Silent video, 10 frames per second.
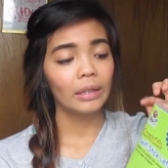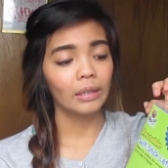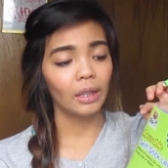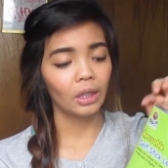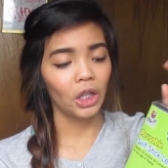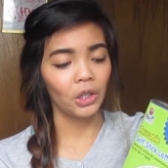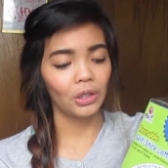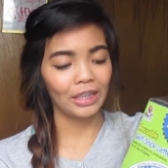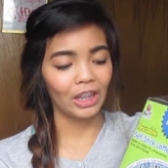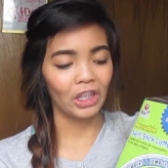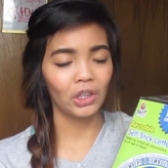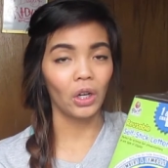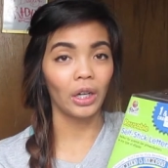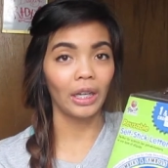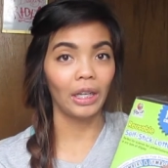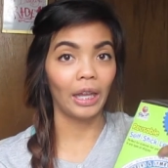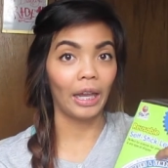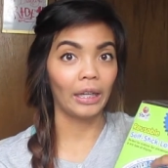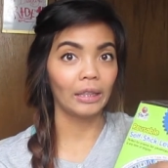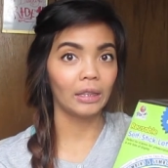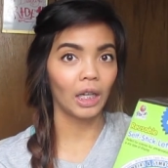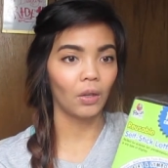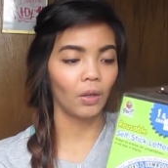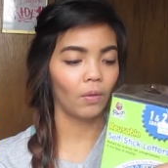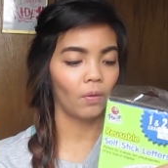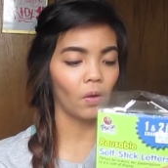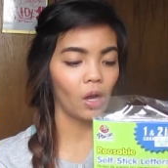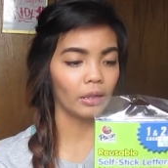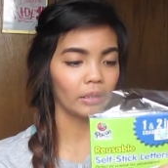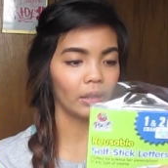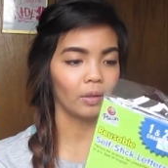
stick letters and these are in a serif font.